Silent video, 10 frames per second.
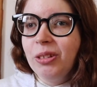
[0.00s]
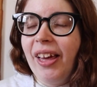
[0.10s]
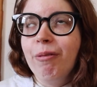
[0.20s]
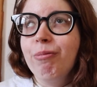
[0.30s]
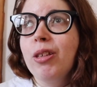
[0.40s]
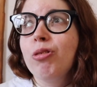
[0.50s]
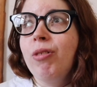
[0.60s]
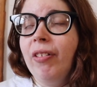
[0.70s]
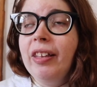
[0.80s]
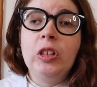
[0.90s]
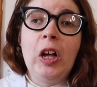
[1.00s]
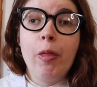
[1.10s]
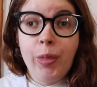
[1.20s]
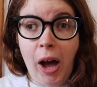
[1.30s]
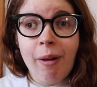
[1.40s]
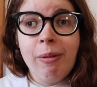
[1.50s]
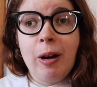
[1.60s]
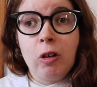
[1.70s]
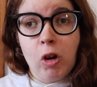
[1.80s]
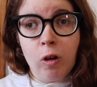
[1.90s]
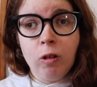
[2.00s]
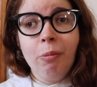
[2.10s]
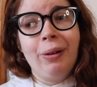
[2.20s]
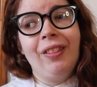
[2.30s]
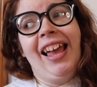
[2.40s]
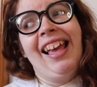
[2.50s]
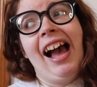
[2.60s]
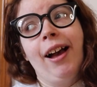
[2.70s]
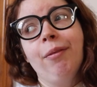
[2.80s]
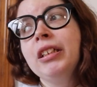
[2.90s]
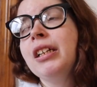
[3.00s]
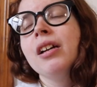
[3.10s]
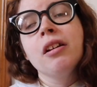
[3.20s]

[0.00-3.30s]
Like, we truly thought we won gold, but they have